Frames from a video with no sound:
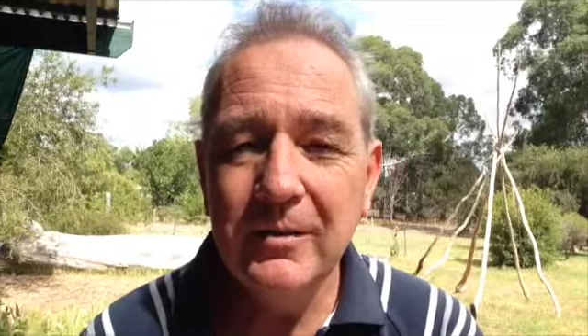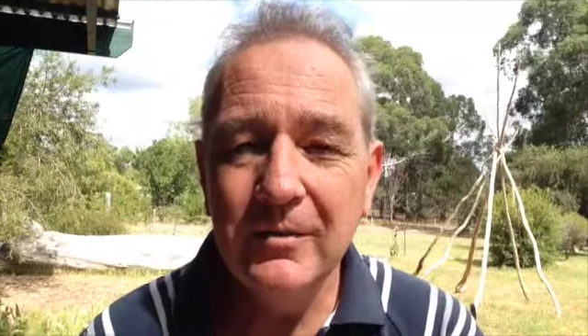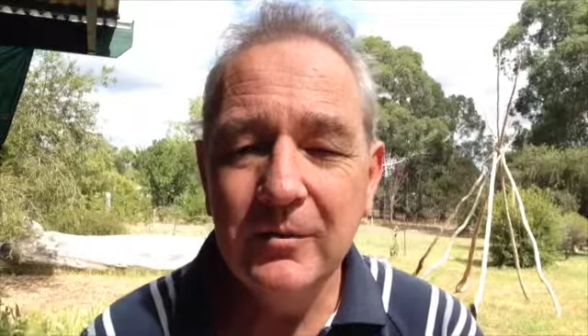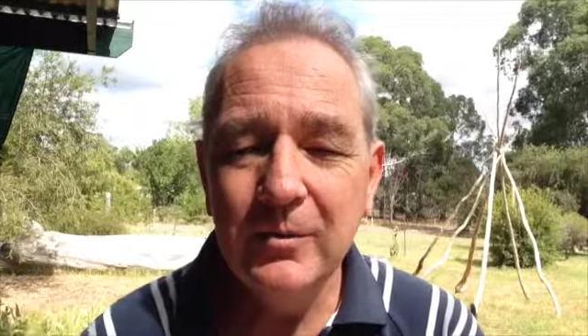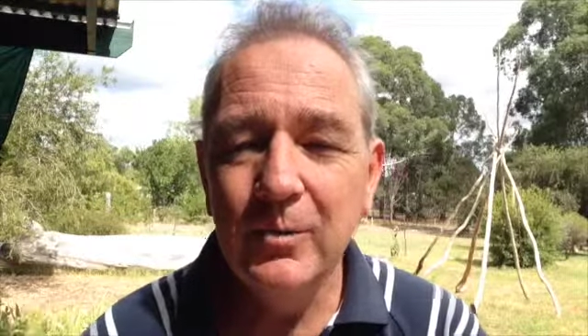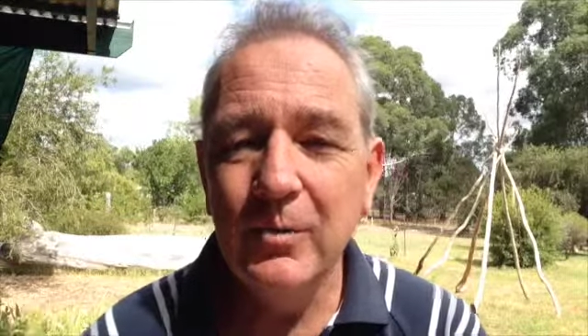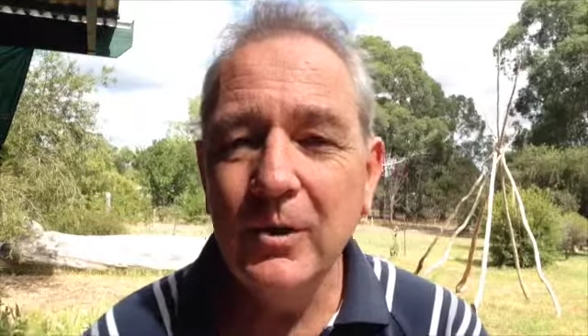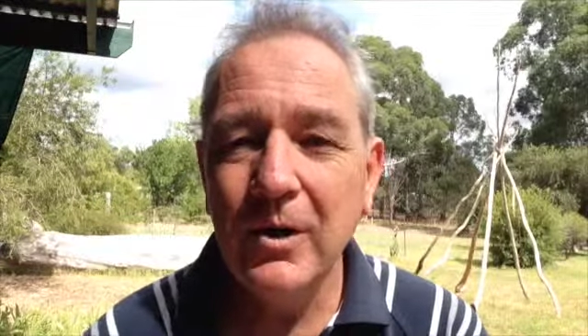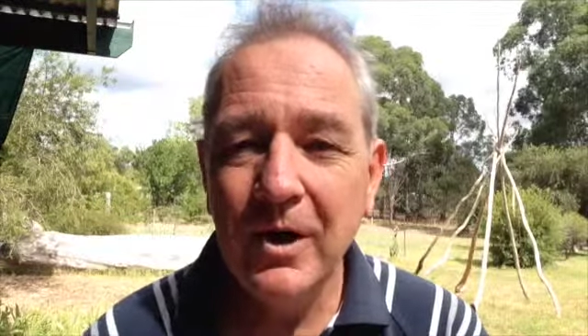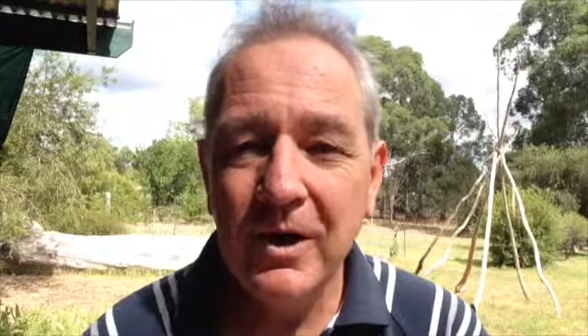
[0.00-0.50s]

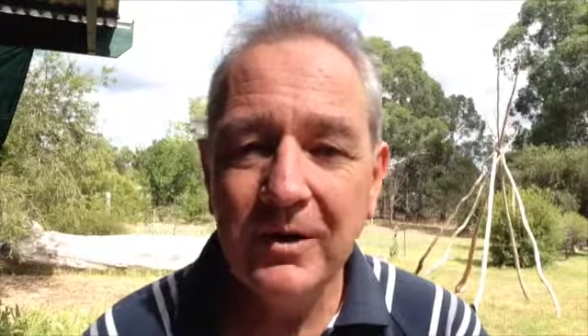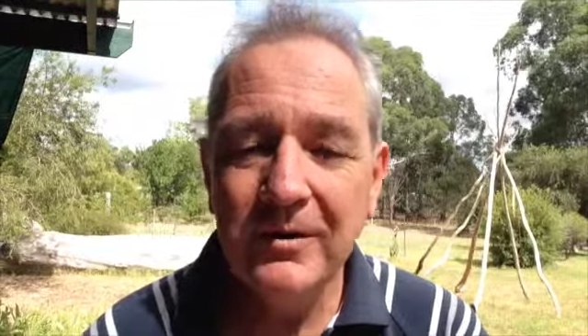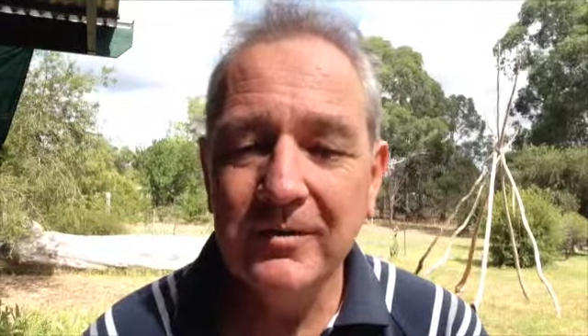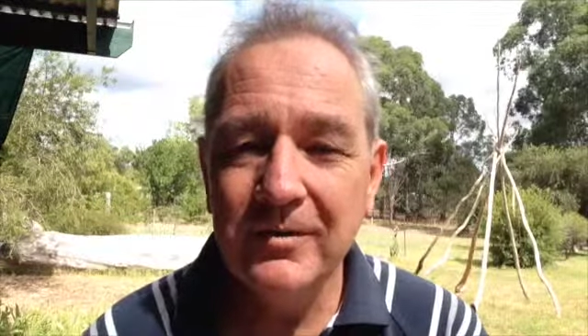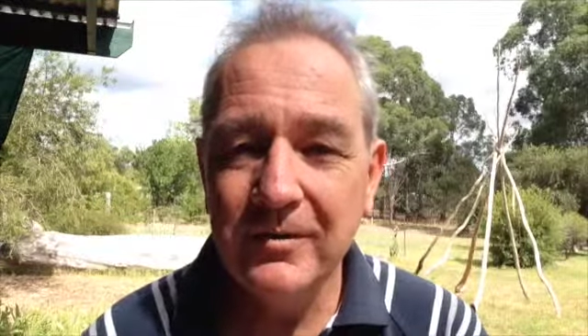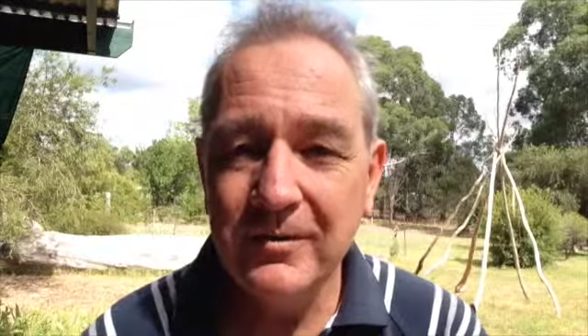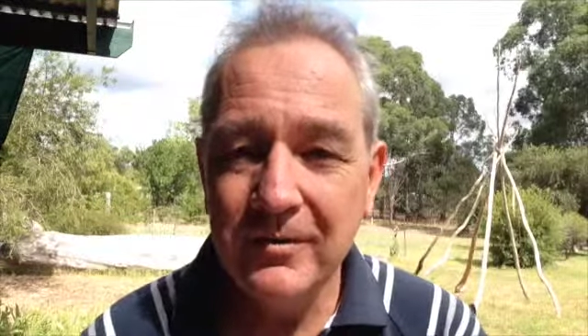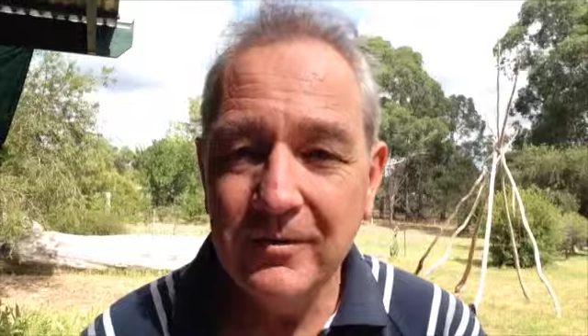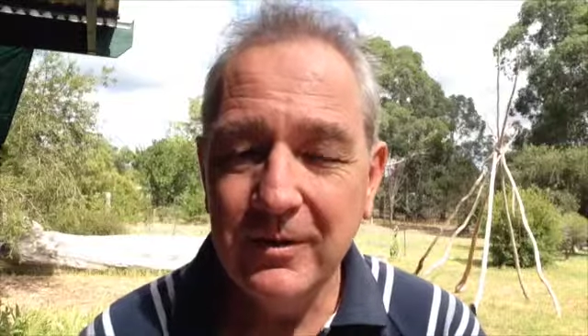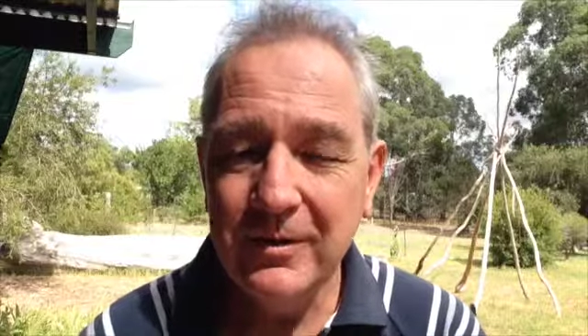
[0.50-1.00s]
there's all
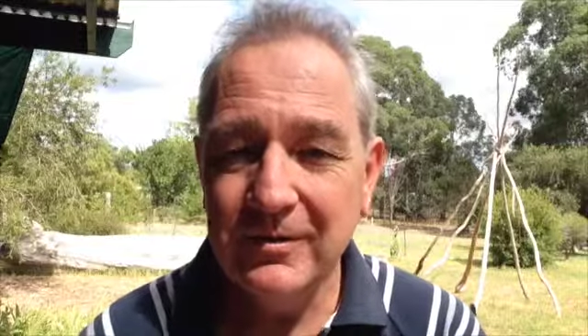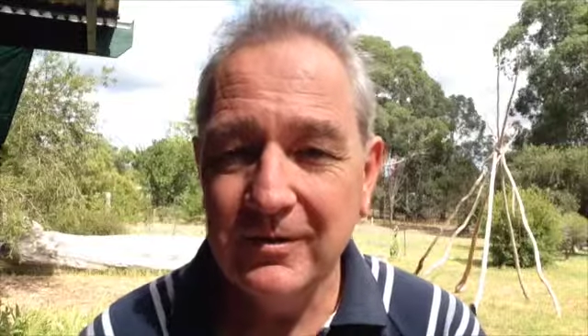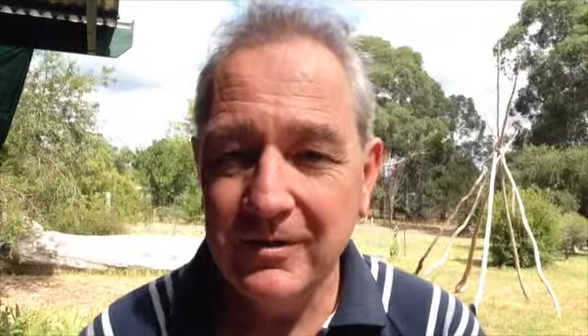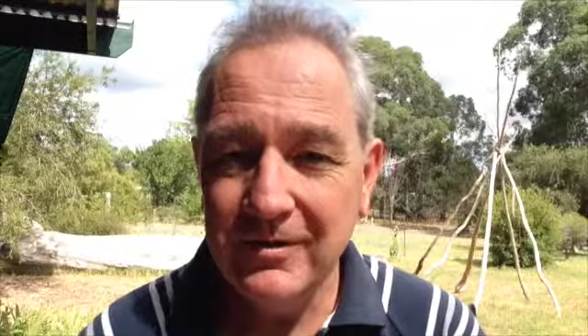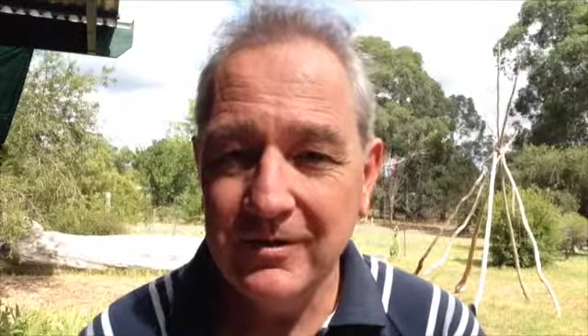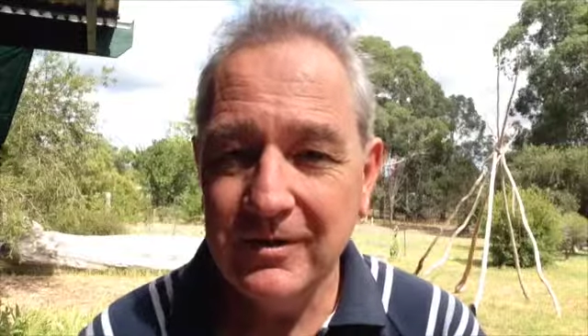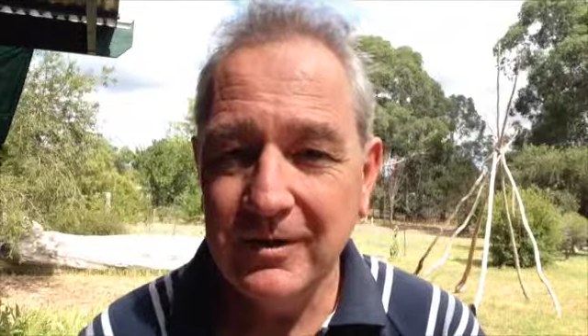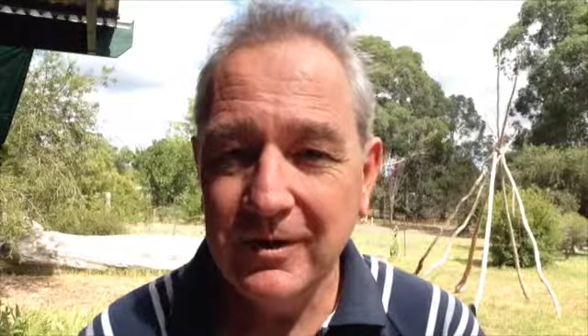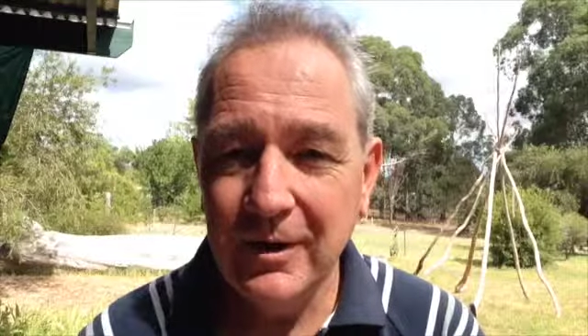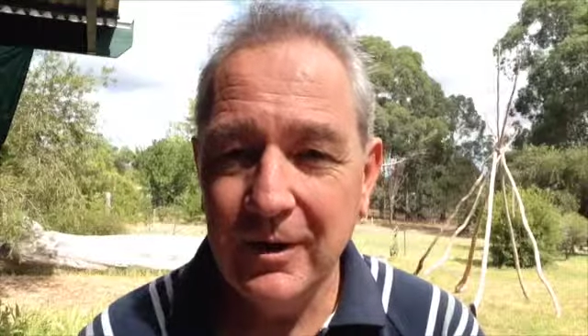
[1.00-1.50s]
kinds of
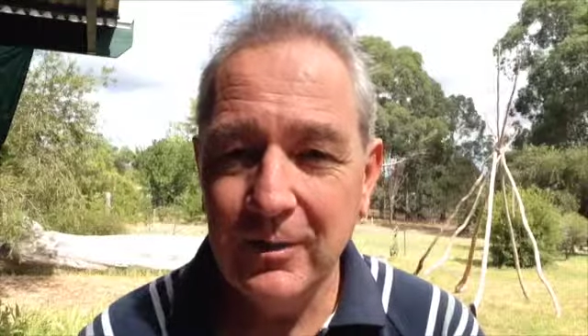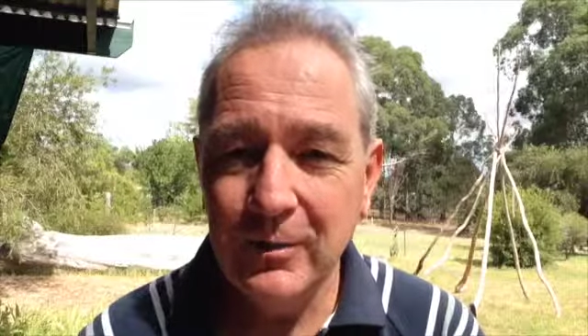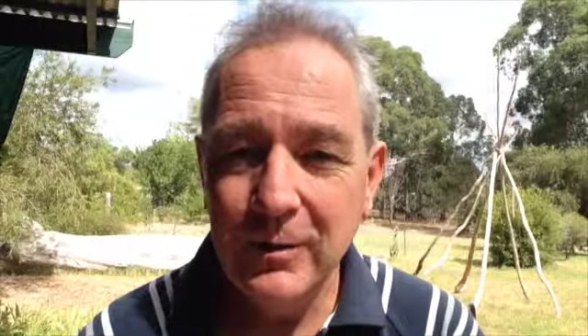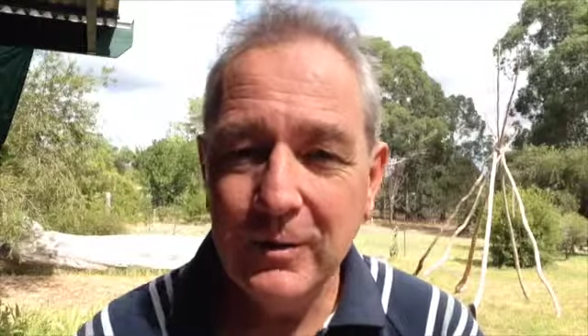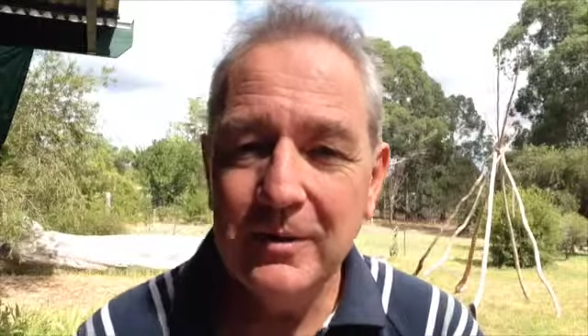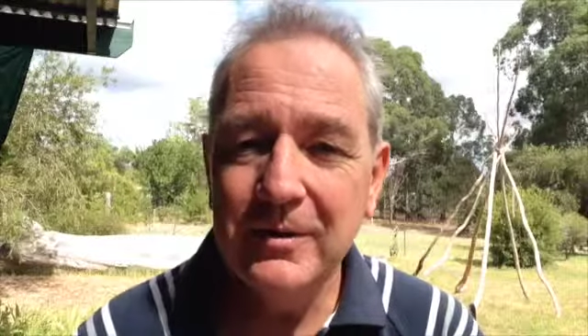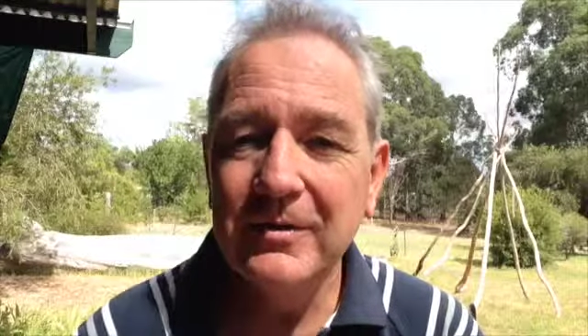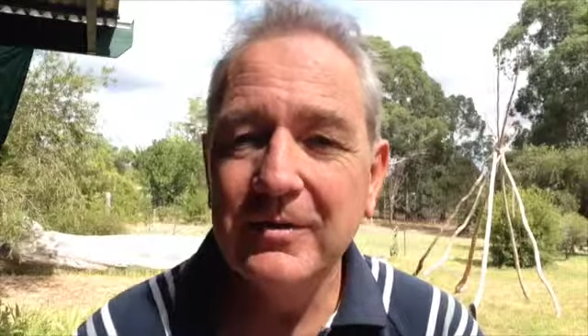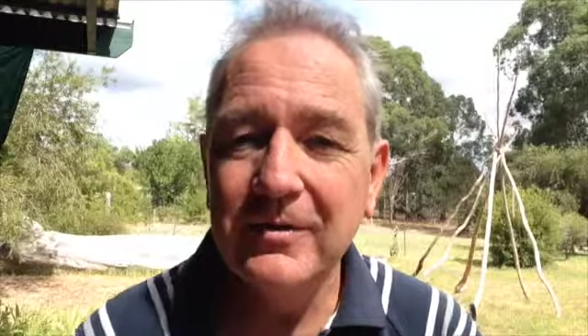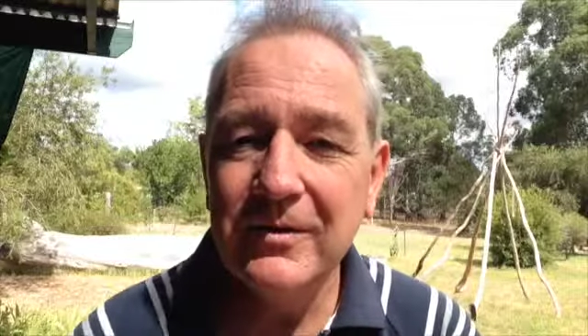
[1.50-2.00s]
stresses that go
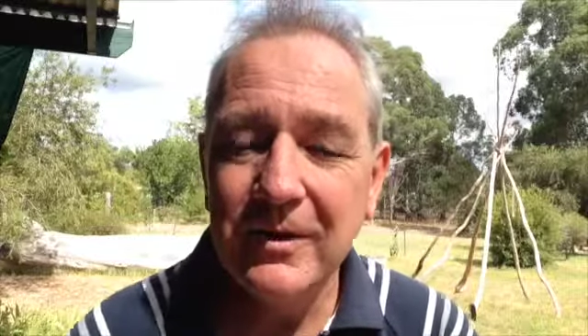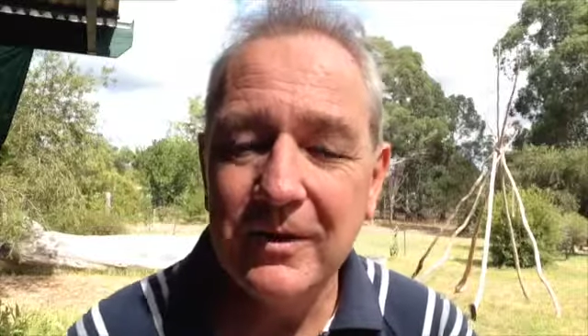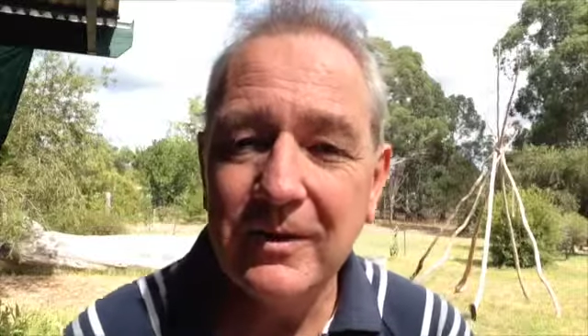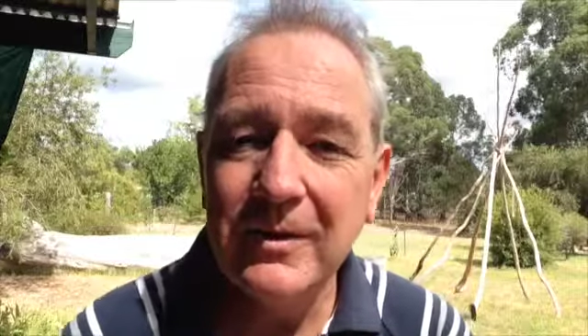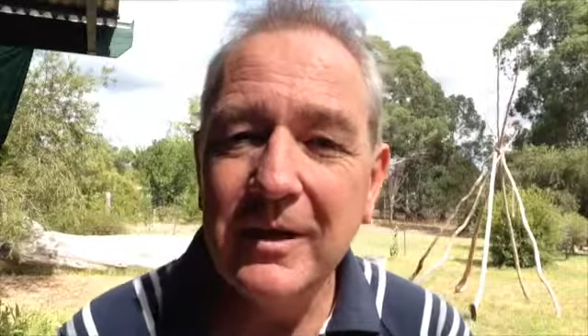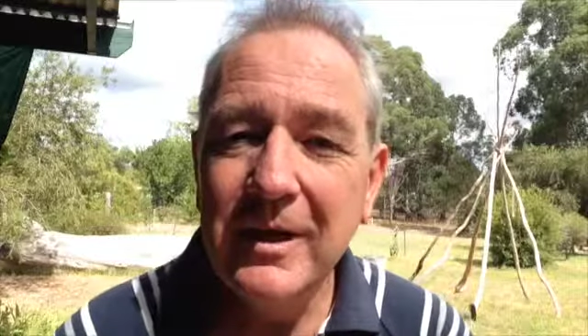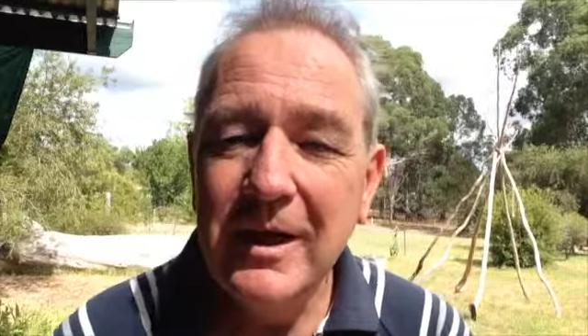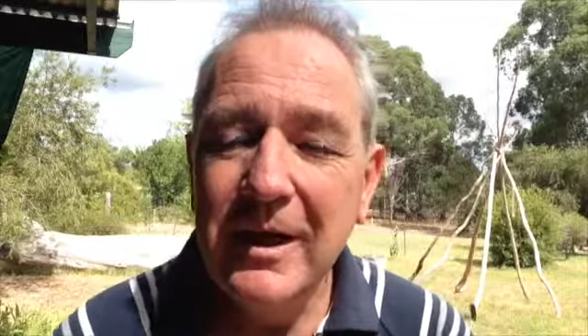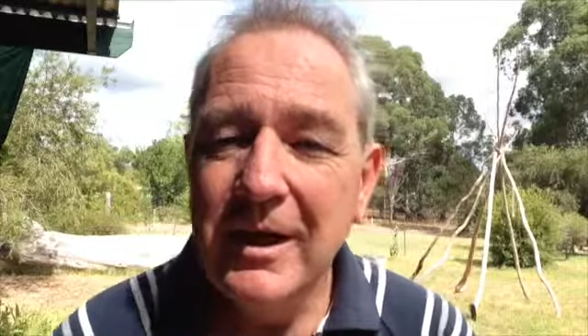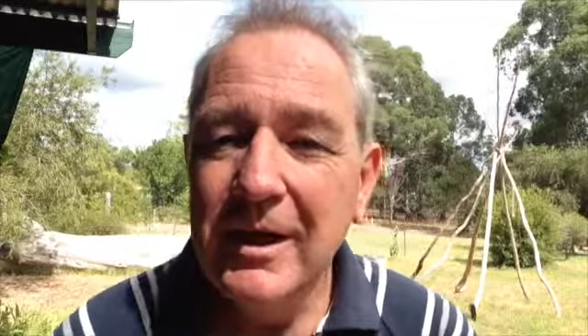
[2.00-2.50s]
with it.
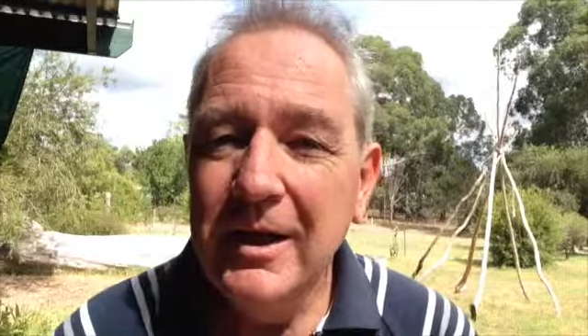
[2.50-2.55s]
So